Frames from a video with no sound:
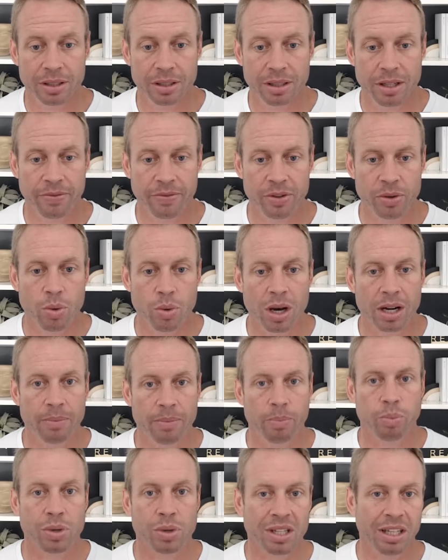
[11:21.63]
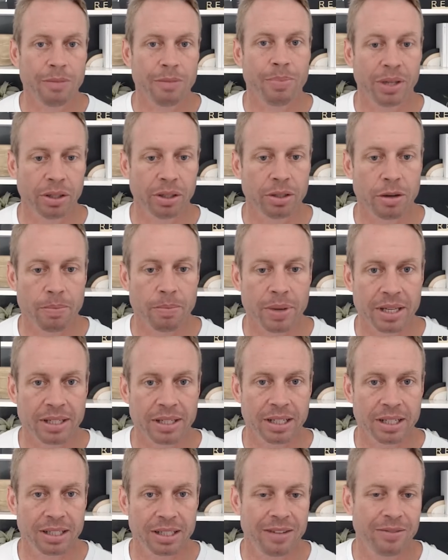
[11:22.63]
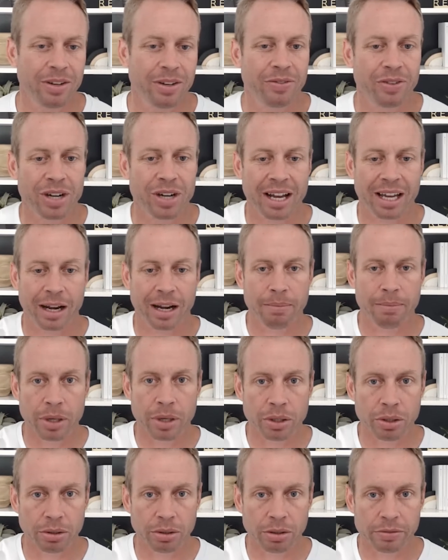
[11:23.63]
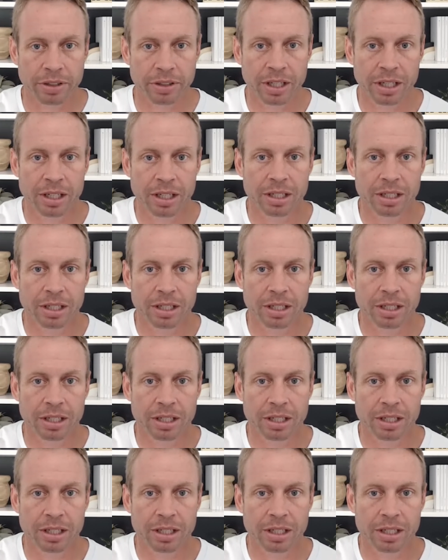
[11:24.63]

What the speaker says: if you want to really build your business, even if you're not going to move.